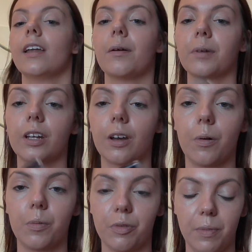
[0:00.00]
Now I'm going to
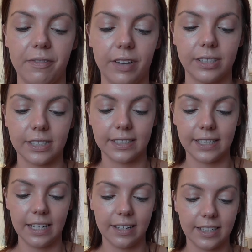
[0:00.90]
go on with my first
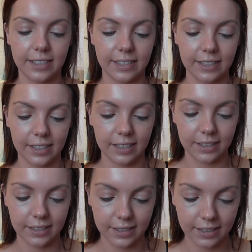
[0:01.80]
concealer. This is the
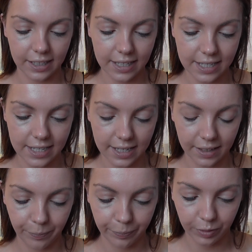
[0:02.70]
Sleek,
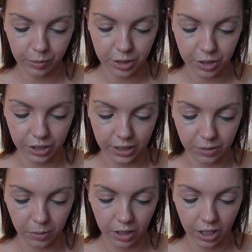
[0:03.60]
which is
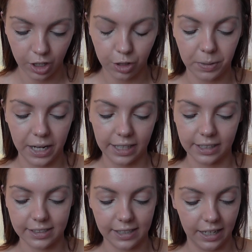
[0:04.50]
this one, Luminaire
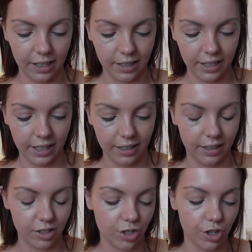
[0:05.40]
concealer
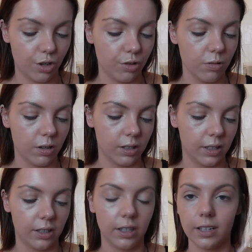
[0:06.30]
in 2.
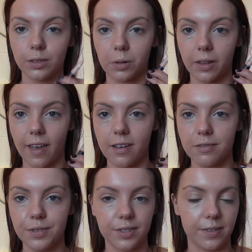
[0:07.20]
It's one of
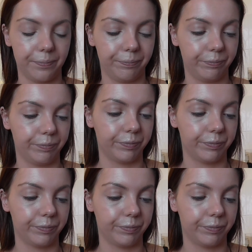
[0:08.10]
those.